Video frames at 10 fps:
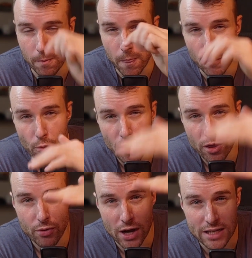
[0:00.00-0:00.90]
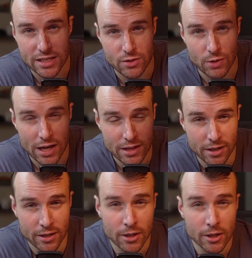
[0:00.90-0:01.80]
The more the price is
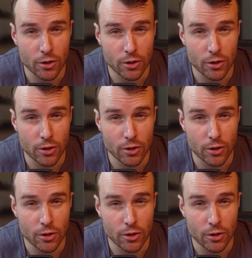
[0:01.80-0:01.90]
rising,